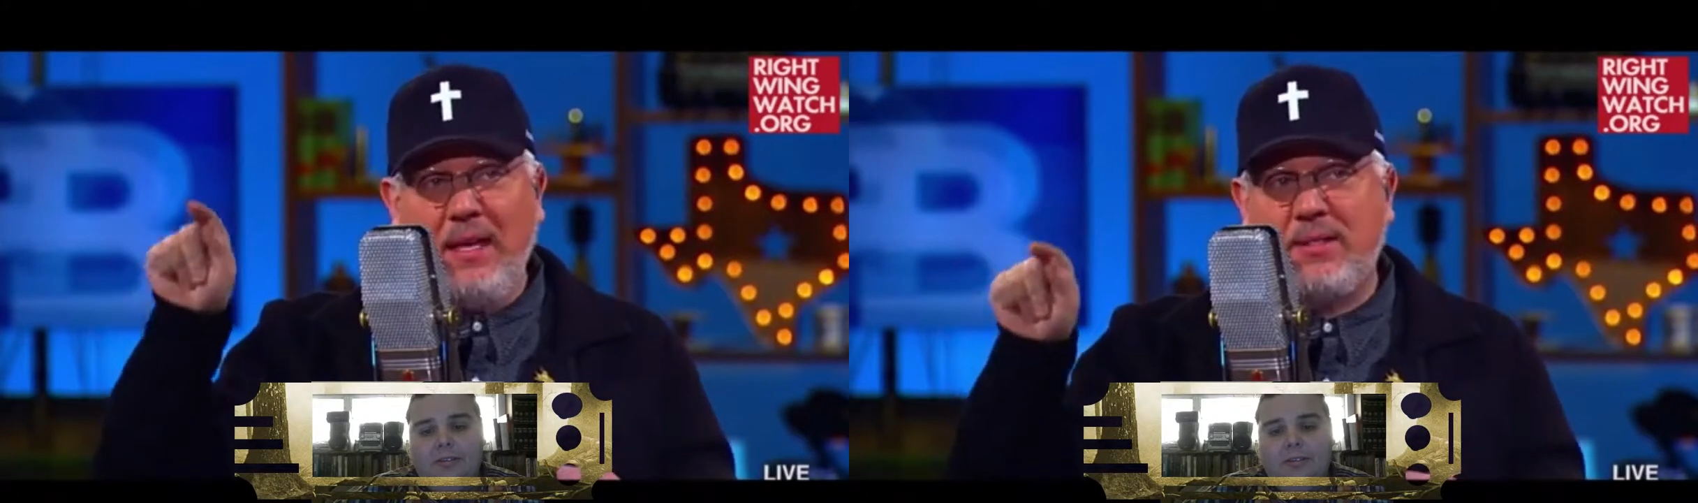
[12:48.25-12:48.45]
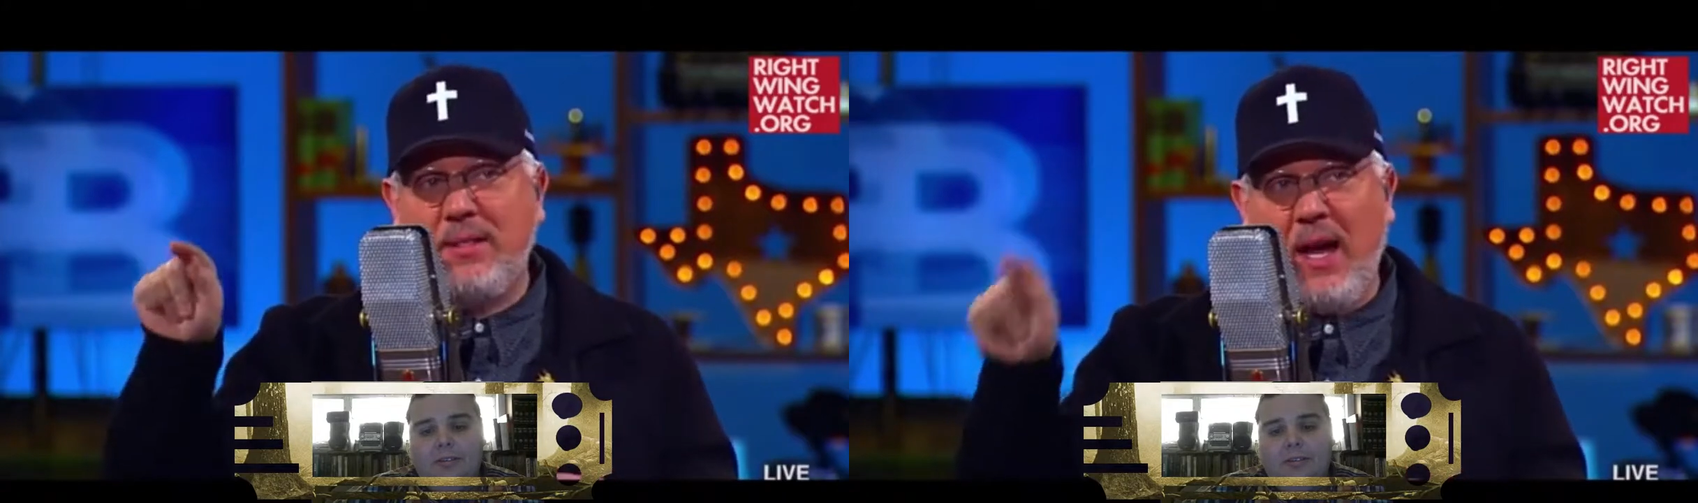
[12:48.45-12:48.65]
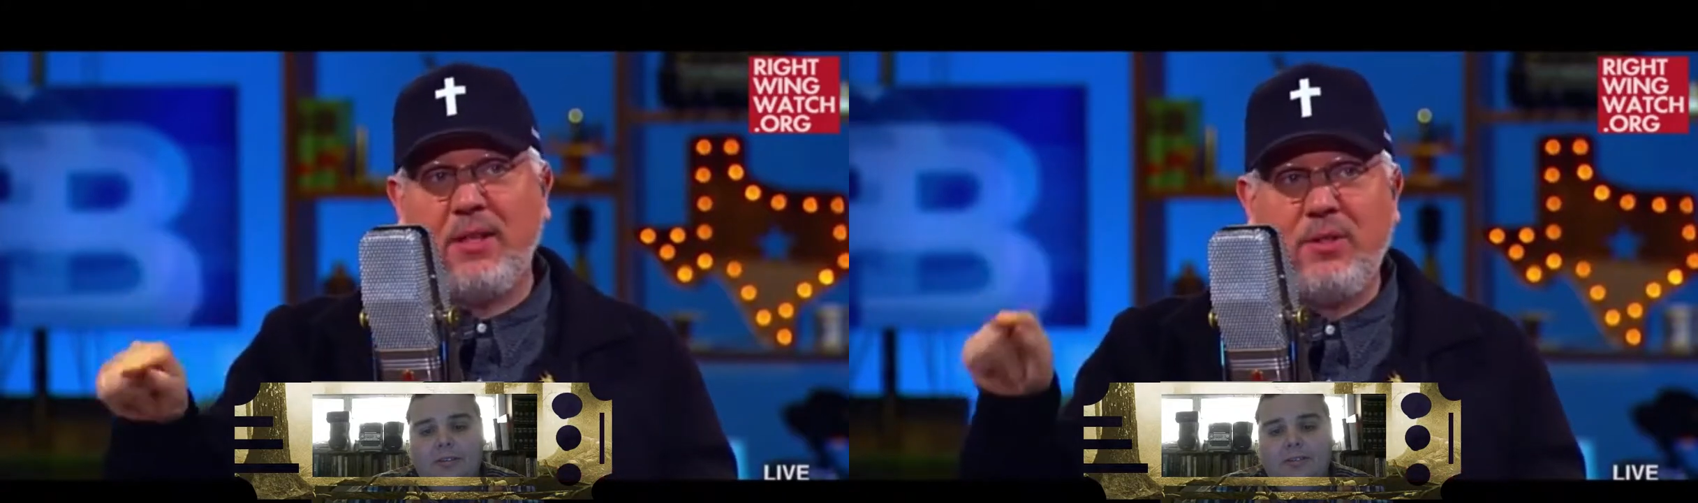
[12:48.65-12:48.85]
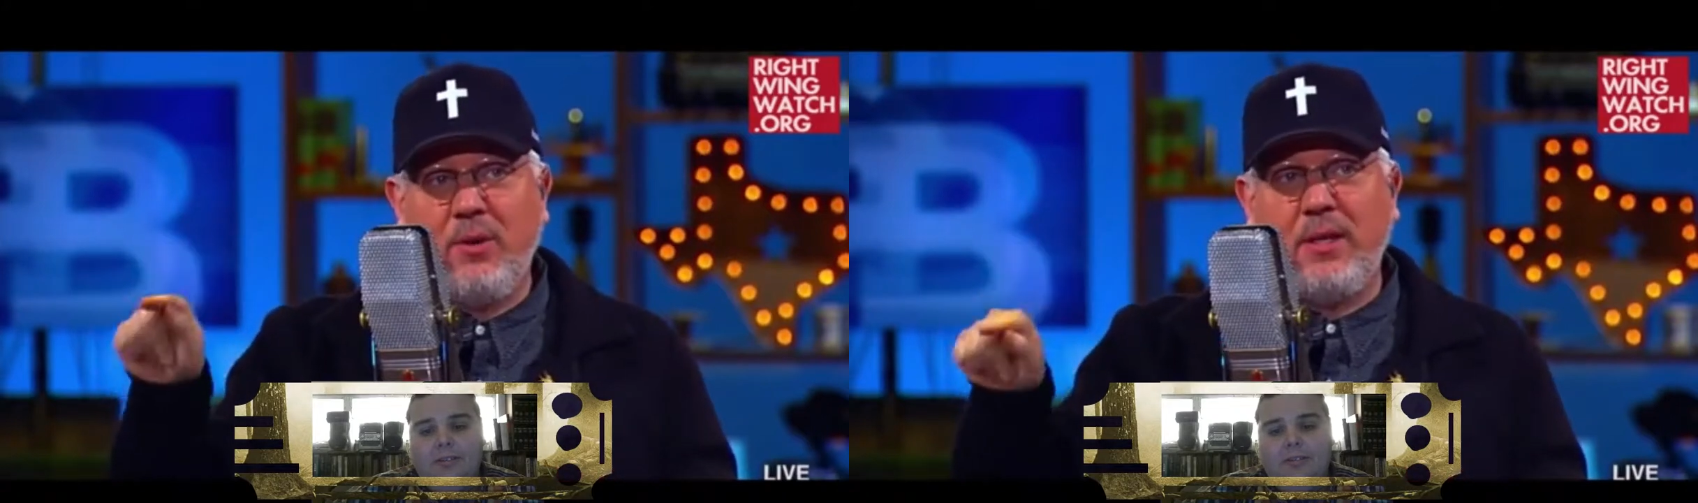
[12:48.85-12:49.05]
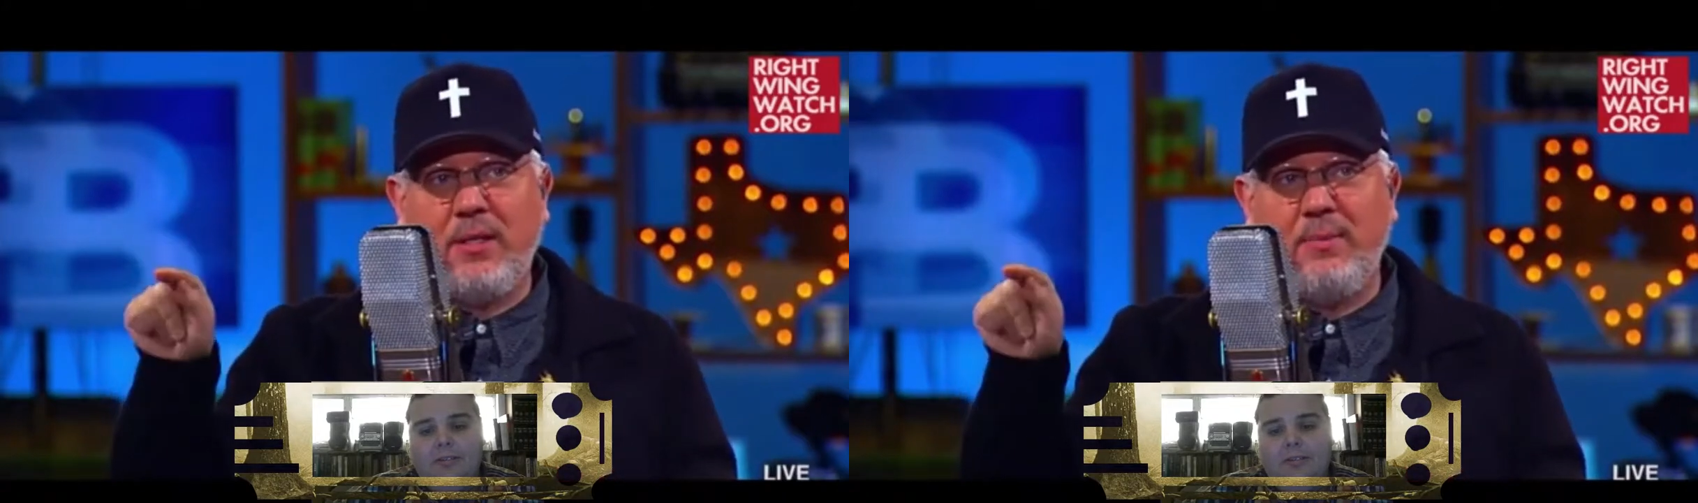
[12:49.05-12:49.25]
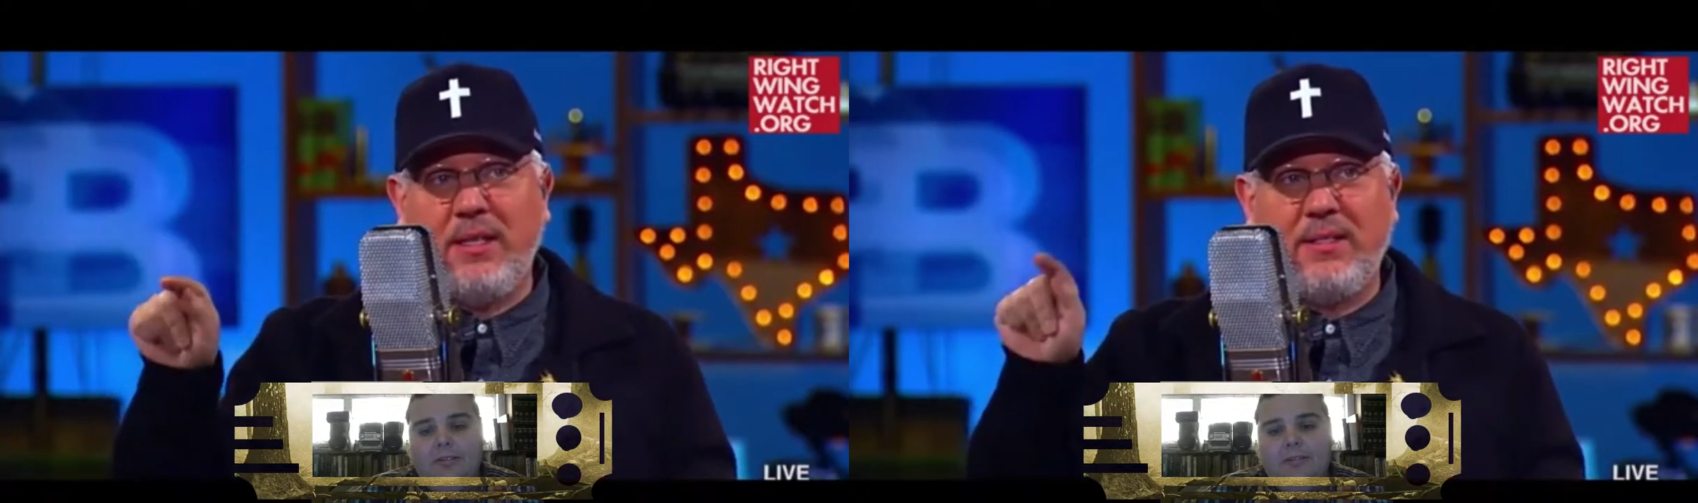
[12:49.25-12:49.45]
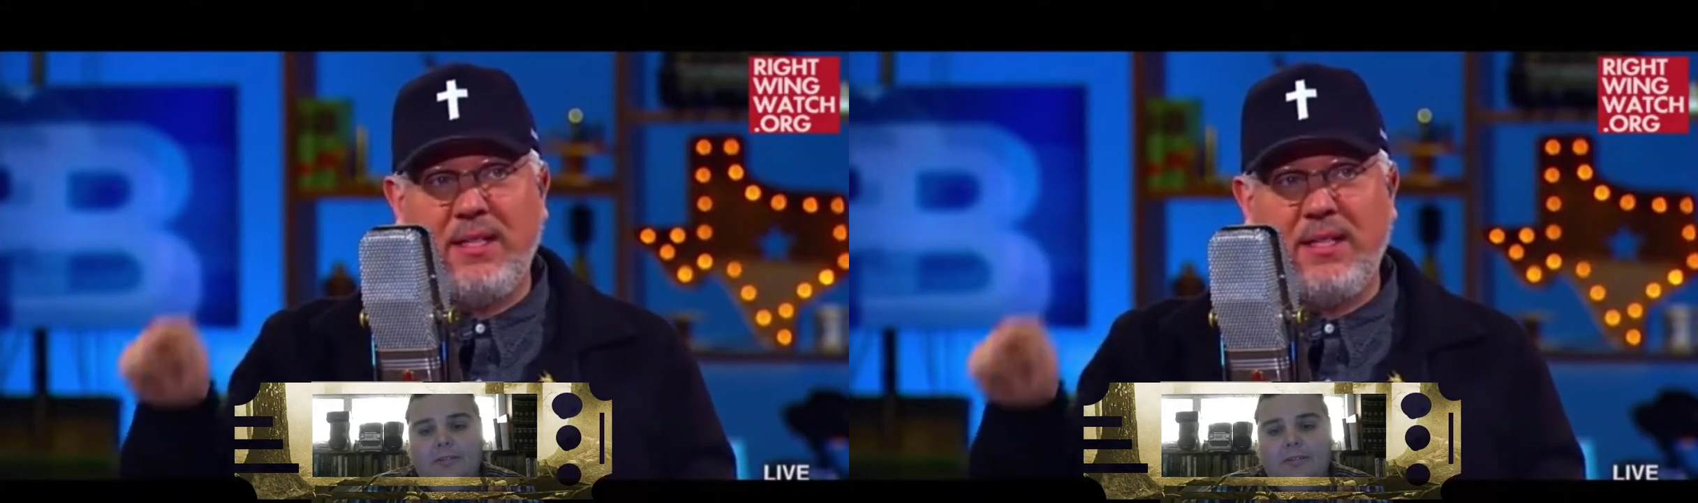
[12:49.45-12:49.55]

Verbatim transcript: is not going to be